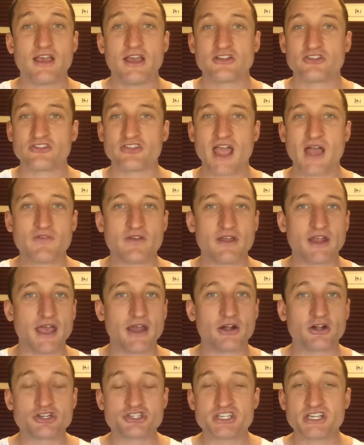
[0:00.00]
just have that
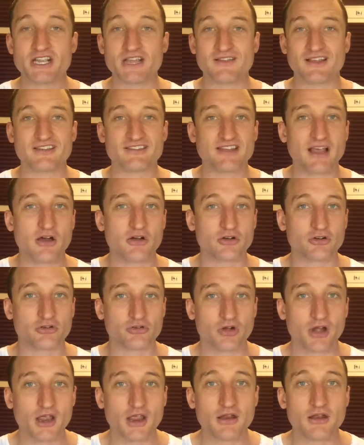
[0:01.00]
energy and they sound
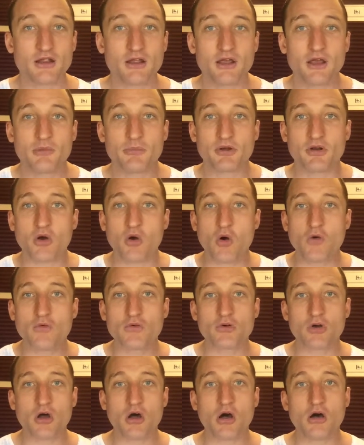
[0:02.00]
great. But
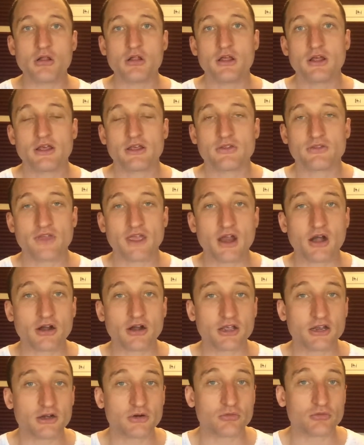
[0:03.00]
overall, they are
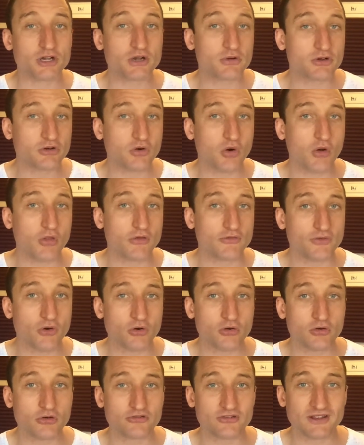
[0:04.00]
going to re-record the
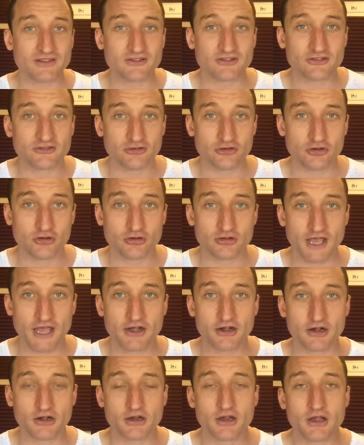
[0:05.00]
vocals in the studio
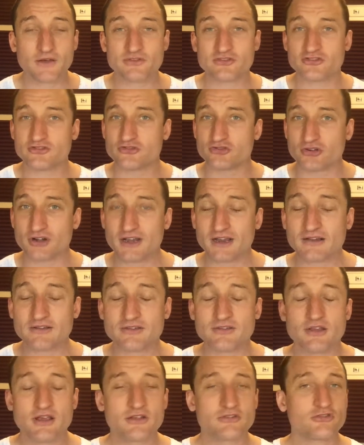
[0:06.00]
later. Strings
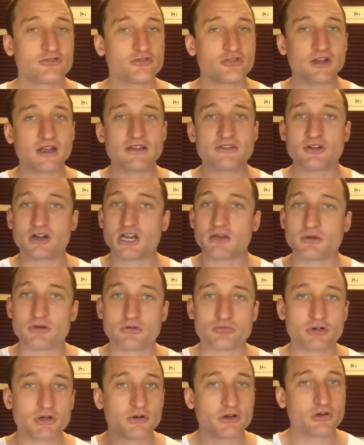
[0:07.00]
are going to be
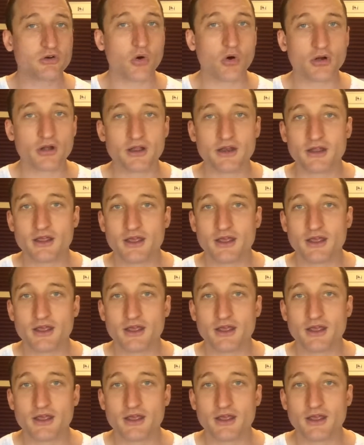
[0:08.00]
re-recorded